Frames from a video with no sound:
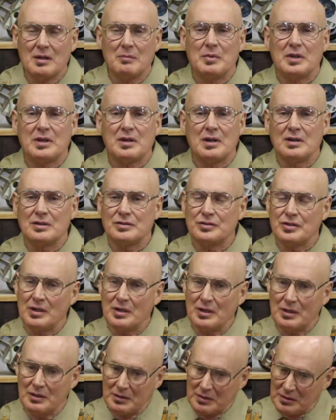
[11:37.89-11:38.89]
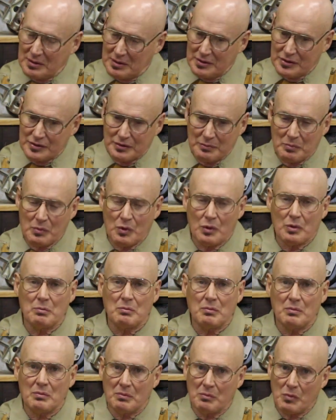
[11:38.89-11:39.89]
because it's
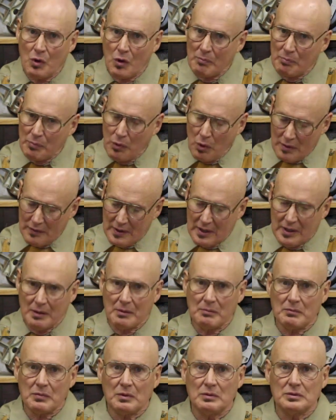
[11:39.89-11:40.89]
more important that a